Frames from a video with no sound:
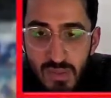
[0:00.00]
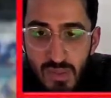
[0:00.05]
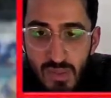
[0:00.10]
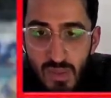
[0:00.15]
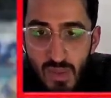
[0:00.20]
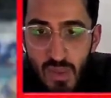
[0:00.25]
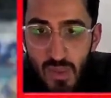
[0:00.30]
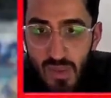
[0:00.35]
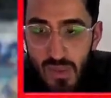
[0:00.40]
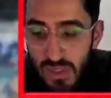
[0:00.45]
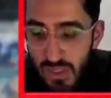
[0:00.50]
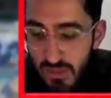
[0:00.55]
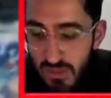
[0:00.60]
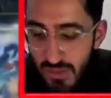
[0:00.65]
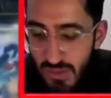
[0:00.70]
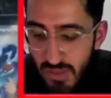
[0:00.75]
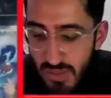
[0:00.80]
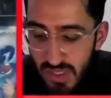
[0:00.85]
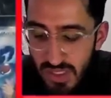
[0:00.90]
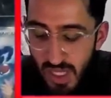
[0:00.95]
awesome
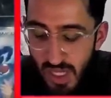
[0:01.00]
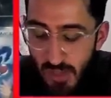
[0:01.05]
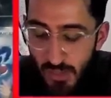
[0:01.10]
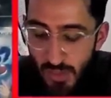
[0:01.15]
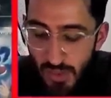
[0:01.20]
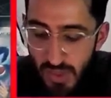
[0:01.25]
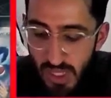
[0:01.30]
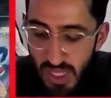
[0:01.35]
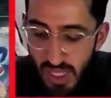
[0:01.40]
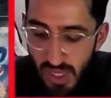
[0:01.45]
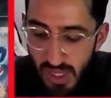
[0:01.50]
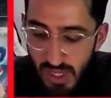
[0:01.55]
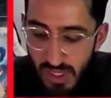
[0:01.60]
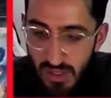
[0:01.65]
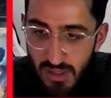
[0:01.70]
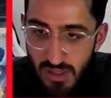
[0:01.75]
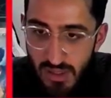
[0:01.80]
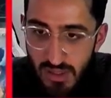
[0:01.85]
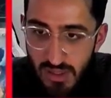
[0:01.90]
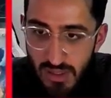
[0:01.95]
double hit,
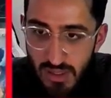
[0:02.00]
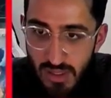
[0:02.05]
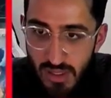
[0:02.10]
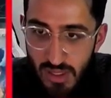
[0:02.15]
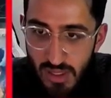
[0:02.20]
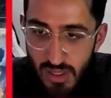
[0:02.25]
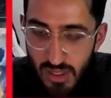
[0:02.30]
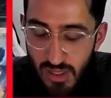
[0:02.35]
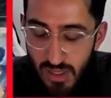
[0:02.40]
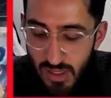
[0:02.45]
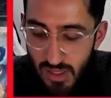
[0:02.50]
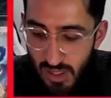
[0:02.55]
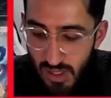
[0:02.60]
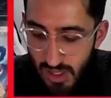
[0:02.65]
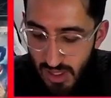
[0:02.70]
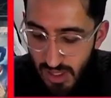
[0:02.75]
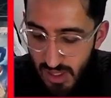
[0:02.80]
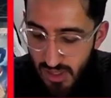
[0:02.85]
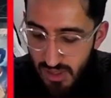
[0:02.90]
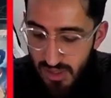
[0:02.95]
uh,